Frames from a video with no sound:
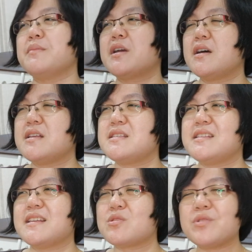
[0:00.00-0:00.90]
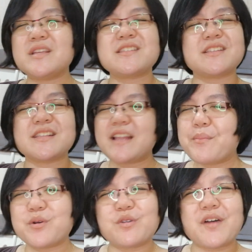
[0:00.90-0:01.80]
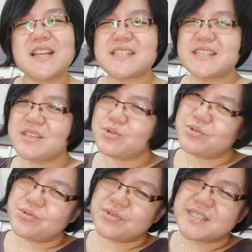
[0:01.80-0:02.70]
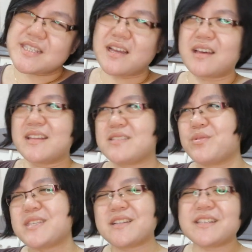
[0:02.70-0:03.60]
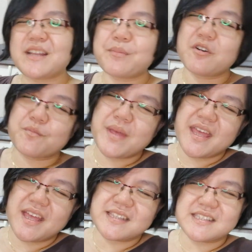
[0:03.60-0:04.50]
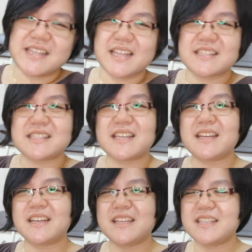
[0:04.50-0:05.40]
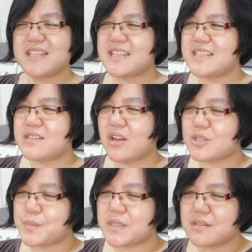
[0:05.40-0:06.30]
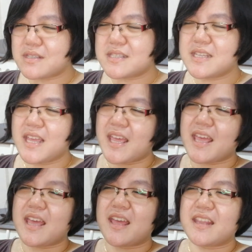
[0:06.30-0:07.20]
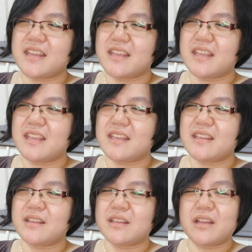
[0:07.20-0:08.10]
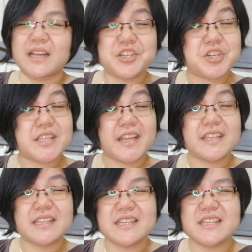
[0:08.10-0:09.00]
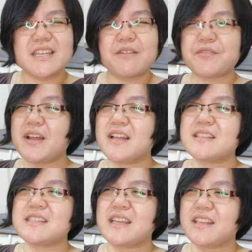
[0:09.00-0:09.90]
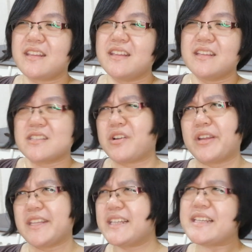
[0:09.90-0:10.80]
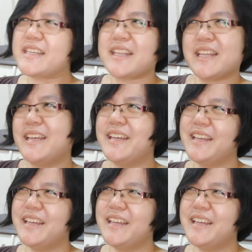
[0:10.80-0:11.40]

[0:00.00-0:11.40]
because there's only a certain number of ICUs, there's only a certain number of beds that's in these hospitals, and in countries like Italy and France and sorry, Italy and